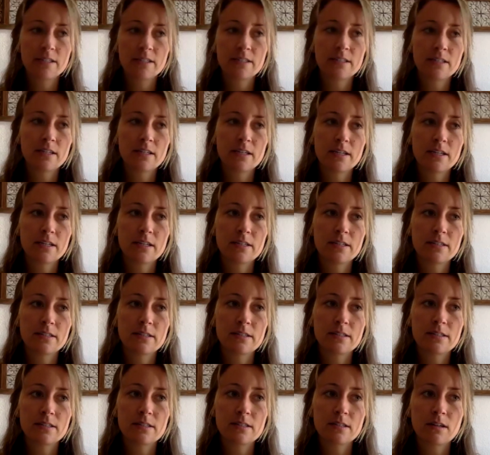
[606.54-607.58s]

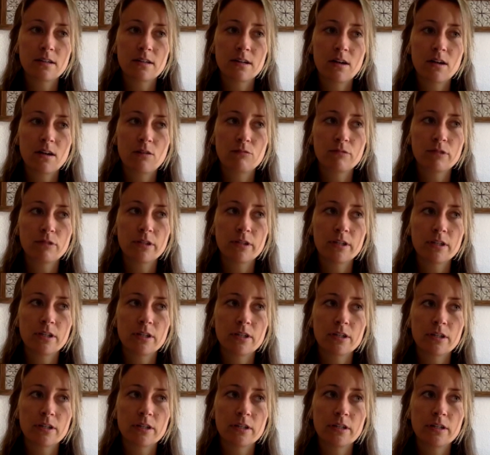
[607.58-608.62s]
is a really
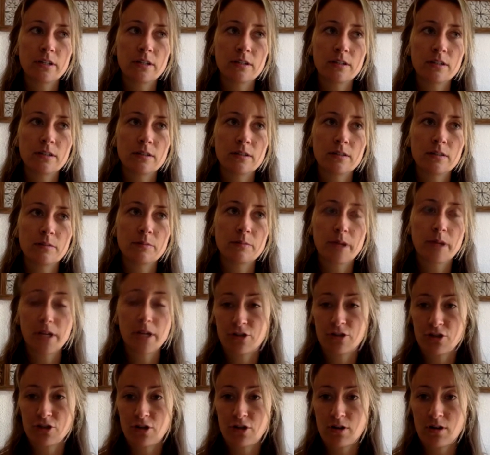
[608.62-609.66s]
good
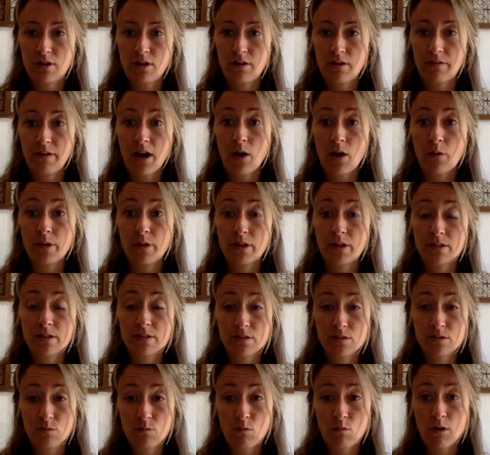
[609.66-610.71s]
picture of how we
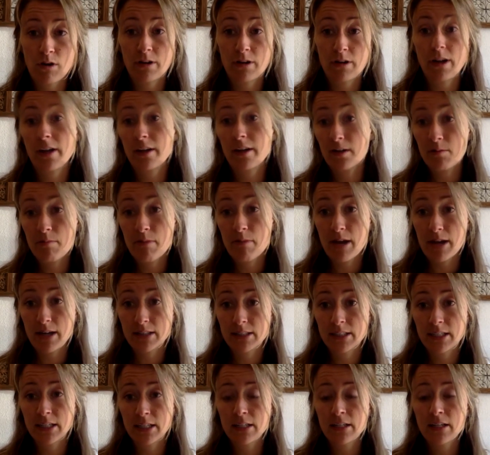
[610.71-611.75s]
consume water and how to impact
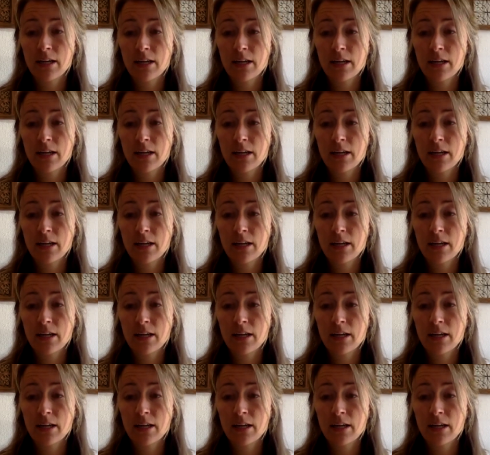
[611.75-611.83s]
it.